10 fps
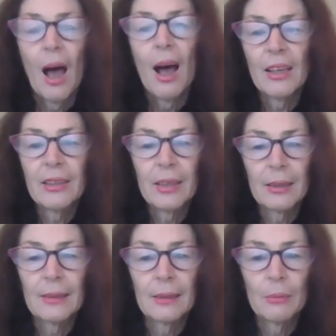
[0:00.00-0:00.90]
I think
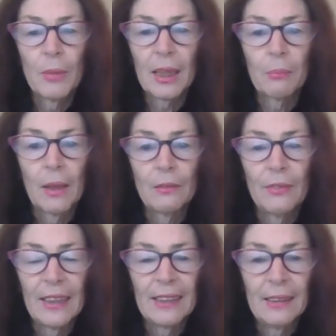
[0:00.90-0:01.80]
this is Mick
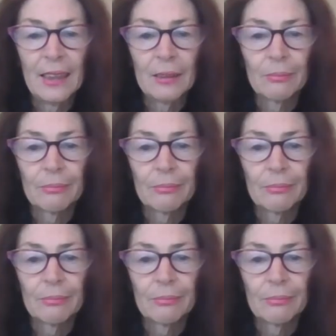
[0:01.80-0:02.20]
Mulvaney,